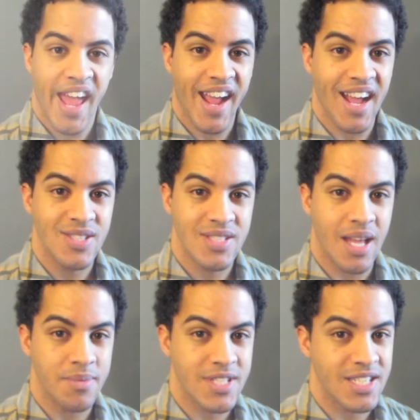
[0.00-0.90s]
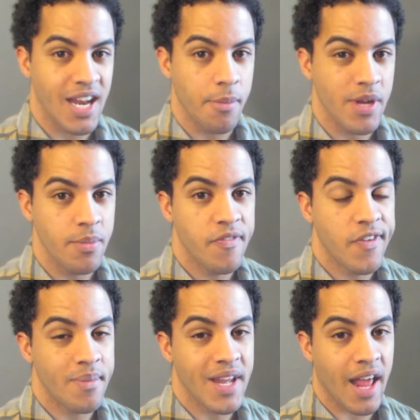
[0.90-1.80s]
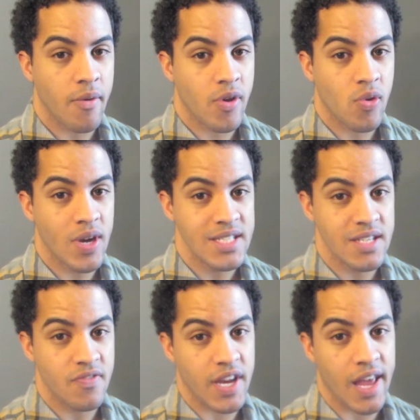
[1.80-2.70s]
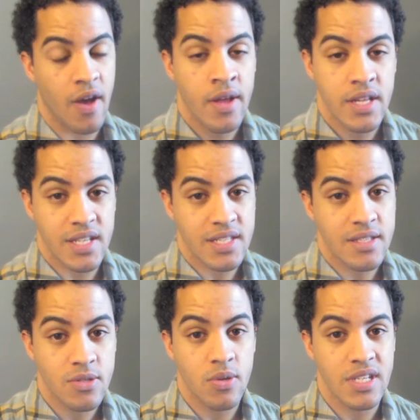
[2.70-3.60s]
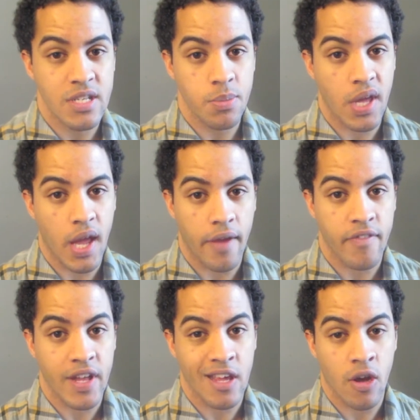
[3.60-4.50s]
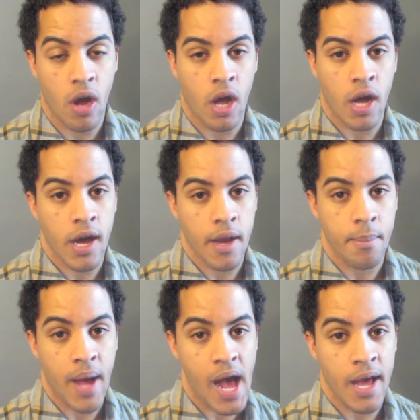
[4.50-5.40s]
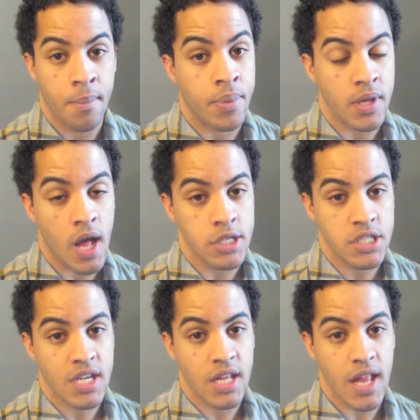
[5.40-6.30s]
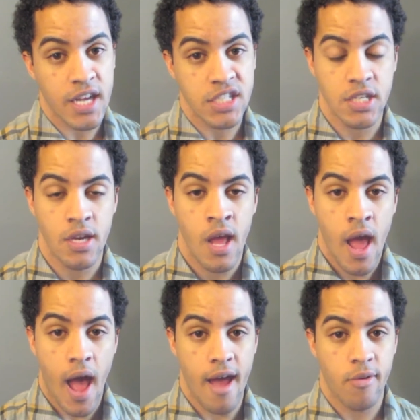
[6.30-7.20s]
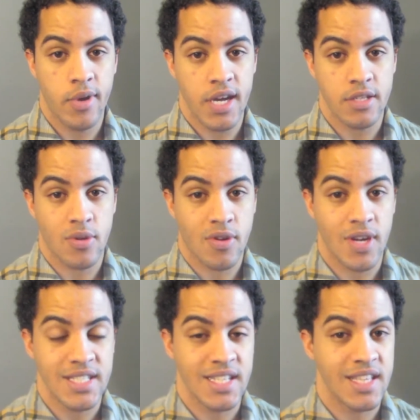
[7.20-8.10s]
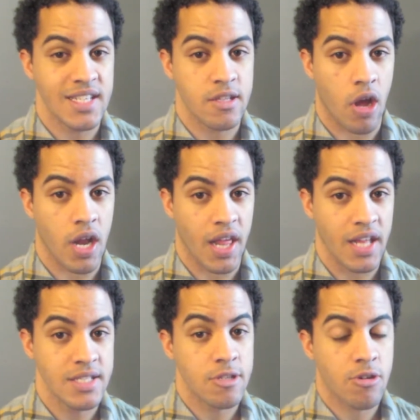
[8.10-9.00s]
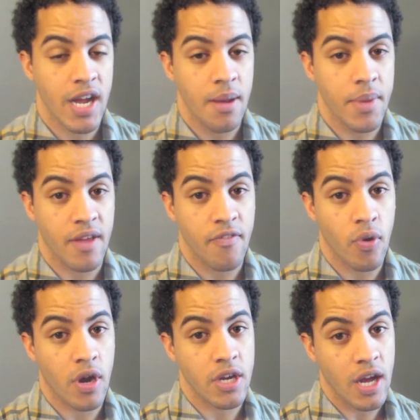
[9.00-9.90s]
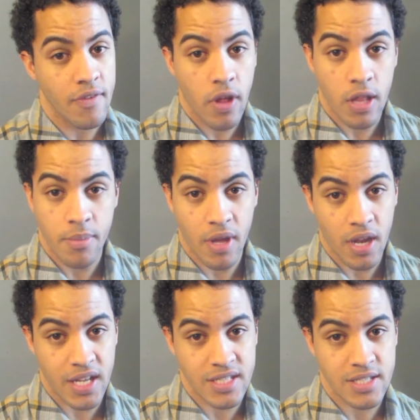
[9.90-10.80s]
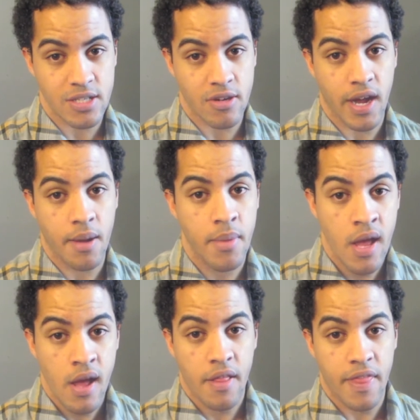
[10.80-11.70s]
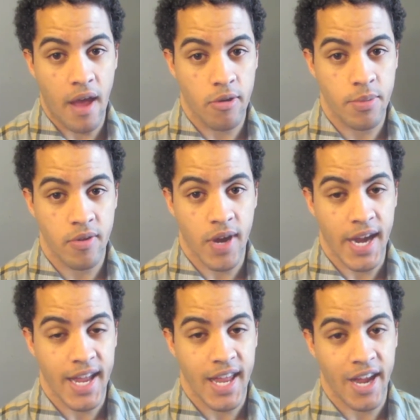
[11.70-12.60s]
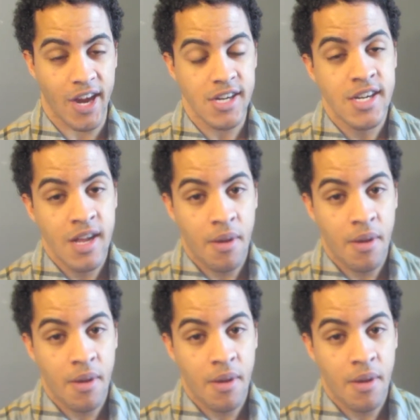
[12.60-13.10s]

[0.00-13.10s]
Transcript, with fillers: Hey guys, Stepsit here. I'm going to be filming a requested video. This is going to be a video on my blush collection. I was requested this on Instagram, and if you are not following me on Instagram, that will be right here.